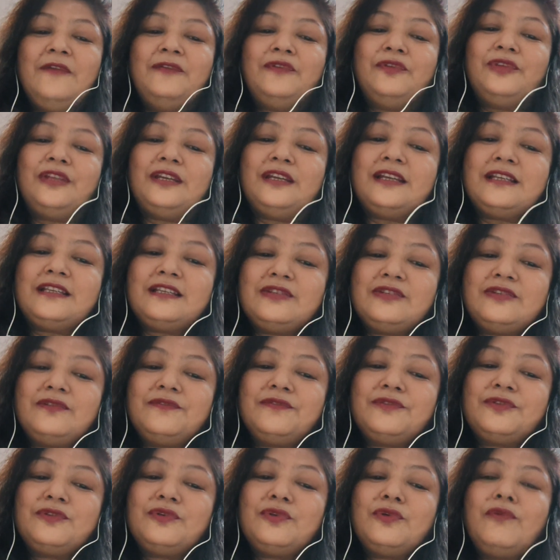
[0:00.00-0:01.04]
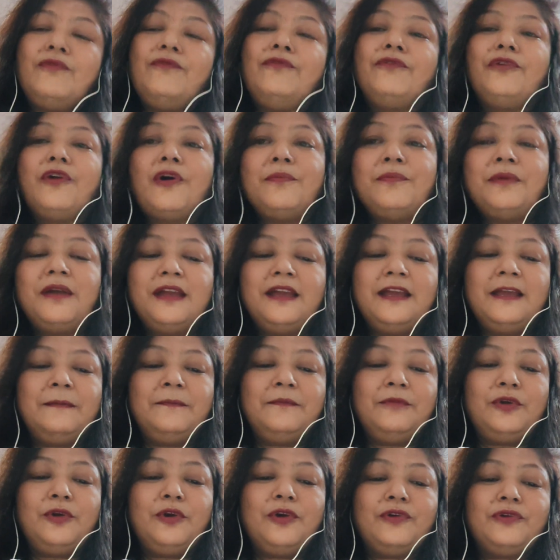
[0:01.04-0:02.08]
So the dust of snow from a
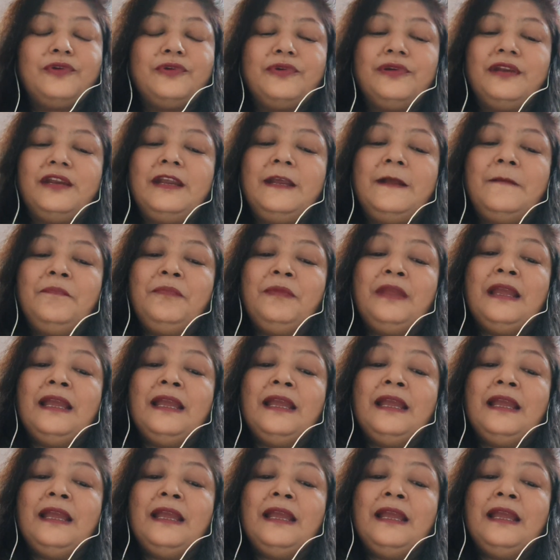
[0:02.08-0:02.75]
hemlock tree,